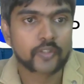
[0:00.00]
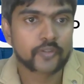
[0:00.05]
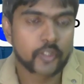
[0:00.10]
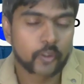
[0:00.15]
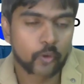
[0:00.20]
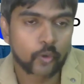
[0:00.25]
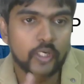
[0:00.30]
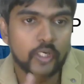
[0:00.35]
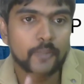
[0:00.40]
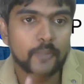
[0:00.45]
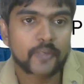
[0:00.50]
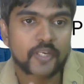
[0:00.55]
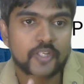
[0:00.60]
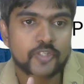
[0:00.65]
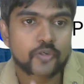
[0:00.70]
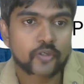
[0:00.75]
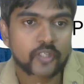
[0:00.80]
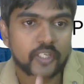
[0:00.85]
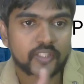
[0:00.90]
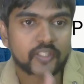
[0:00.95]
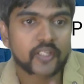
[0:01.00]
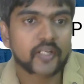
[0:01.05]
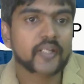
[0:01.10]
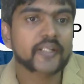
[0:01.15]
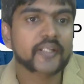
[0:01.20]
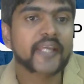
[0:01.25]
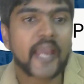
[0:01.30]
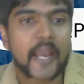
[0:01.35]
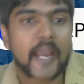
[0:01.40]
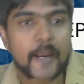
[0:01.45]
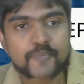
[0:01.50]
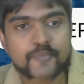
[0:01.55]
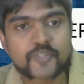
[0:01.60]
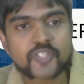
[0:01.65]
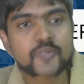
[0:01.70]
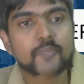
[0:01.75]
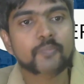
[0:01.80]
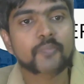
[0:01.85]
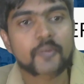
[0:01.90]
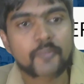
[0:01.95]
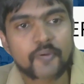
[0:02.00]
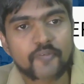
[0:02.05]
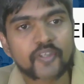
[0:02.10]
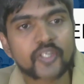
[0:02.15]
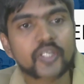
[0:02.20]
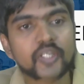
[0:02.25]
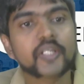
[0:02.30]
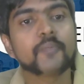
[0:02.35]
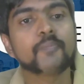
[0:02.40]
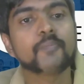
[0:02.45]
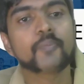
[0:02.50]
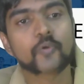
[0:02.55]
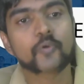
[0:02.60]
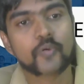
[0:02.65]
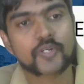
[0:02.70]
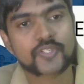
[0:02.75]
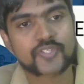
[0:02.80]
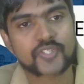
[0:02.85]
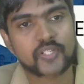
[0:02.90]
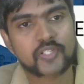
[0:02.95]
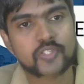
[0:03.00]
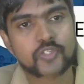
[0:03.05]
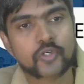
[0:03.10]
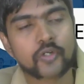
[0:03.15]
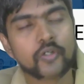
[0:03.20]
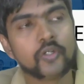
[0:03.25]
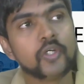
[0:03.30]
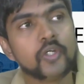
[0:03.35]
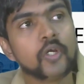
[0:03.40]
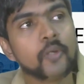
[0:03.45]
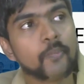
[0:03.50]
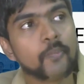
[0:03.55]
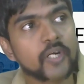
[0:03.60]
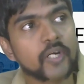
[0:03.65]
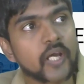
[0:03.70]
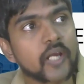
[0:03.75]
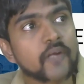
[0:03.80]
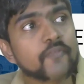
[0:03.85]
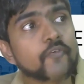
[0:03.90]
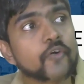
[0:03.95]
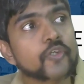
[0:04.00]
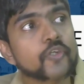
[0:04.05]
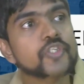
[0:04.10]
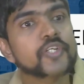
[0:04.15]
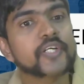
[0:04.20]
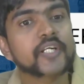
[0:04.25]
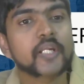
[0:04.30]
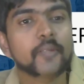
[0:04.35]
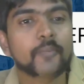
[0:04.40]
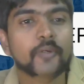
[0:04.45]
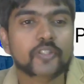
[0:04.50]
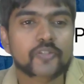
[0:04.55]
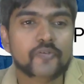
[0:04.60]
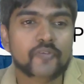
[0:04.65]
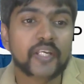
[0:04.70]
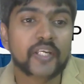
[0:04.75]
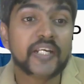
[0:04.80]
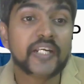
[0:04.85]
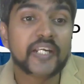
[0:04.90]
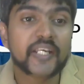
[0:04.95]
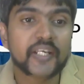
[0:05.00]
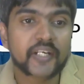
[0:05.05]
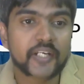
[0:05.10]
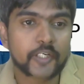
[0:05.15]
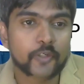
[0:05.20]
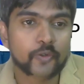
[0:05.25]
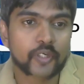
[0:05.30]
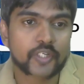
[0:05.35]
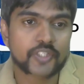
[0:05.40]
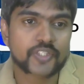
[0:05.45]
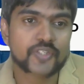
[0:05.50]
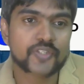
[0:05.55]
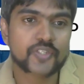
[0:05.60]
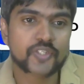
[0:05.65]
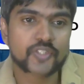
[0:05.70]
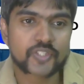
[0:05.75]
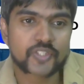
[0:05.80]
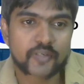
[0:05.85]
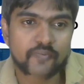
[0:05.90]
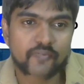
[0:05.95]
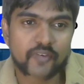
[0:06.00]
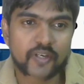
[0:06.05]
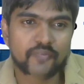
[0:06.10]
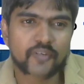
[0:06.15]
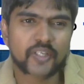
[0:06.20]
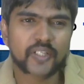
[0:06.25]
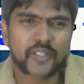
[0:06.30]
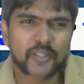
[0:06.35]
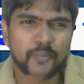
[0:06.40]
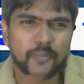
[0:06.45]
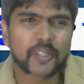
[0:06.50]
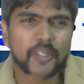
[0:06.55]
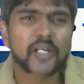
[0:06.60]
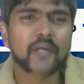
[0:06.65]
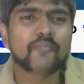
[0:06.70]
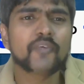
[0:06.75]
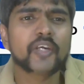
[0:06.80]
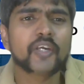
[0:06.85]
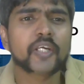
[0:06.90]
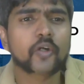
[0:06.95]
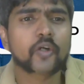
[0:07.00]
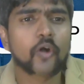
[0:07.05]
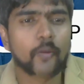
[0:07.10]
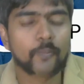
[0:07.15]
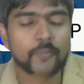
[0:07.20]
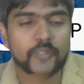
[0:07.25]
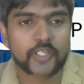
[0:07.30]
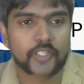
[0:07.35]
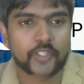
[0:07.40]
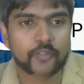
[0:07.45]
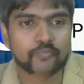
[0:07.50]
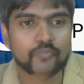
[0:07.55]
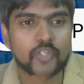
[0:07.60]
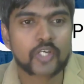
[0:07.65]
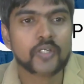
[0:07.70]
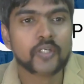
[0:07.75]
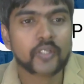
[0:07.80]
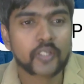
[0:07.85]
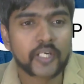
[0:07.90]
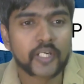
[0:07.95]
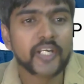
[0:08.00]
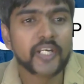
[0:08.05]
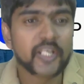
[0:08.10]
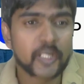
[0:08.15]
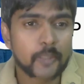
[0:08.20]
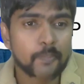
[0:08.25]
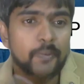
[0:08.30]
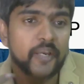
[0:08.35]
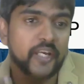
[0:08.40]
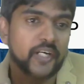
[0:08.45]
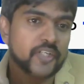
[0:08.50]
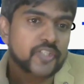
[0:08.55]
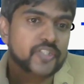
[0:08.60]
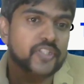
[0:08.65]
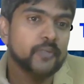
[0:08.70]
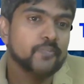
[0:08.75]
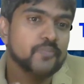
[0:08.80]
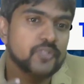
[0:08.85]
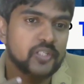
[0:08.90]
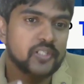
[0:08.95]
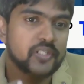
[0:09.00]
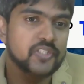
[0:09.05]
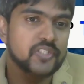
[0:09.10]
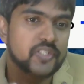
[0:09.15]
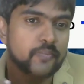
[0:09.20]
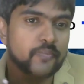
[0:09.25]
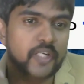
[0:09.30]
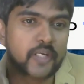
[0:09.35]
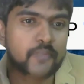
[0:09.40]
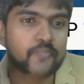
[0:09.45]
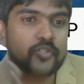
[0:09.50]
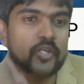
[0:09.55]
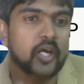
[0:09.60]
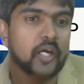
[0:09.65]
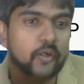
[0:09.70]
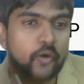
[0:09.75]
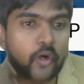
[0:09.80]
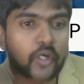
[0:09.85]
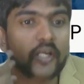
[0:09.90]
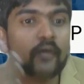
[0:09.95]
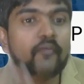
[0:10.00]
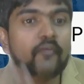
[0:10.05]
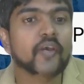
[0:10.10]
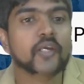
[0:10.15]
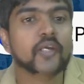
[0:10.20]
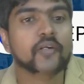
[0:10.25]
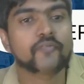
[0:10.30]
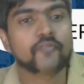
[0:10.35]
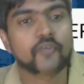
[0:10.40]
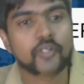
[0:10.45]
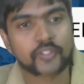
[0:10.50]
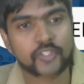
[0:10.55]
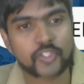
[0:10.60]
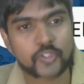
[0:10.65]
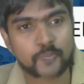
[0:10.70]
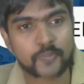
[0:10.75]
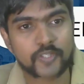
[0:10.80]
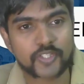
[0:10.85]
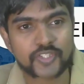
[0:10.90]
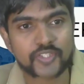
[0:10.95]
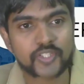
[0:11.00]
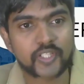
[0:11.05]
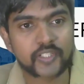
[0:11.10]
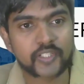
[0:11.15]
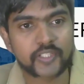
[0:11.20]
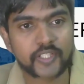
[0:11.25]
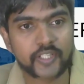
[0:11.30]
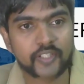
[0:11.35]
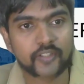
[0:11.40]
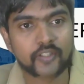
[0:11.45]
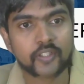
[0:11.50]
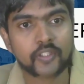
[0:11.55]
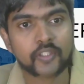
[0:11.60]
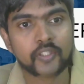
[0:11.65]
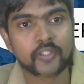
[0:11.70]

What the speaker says: That only means, okay, there are gaps, maybe we can improve ourselves. So, but unfortunately, because of the Indian education system where we become very competitive, Indian parents themselves sometimes are not aware of what these personality